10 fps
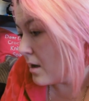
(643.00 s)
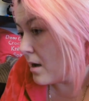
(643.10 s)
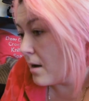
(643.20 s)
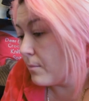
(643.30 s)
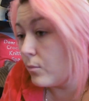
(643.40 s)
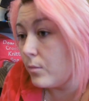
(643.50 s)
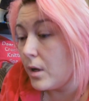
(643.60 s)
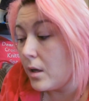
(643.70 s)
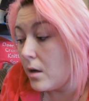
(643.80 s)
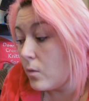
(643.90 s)
um,
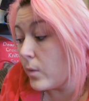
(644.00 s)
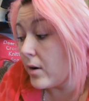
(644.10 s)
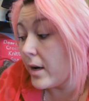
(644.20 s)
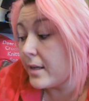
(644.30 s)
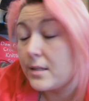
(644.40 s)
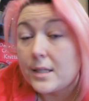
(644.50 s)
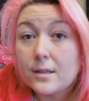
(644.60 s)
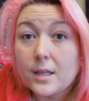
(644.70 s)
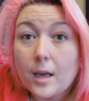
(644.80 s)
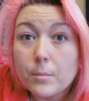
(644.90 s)
when I did
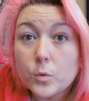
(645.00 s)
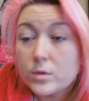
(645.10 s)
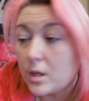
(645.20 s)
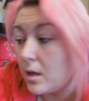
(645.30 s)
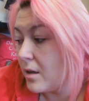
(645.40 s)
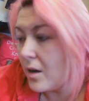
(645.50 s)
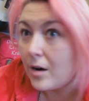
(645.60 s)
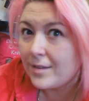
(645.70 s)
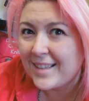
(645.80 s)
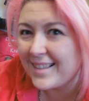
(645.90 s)
the Malta
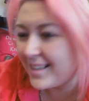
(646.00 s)
yarn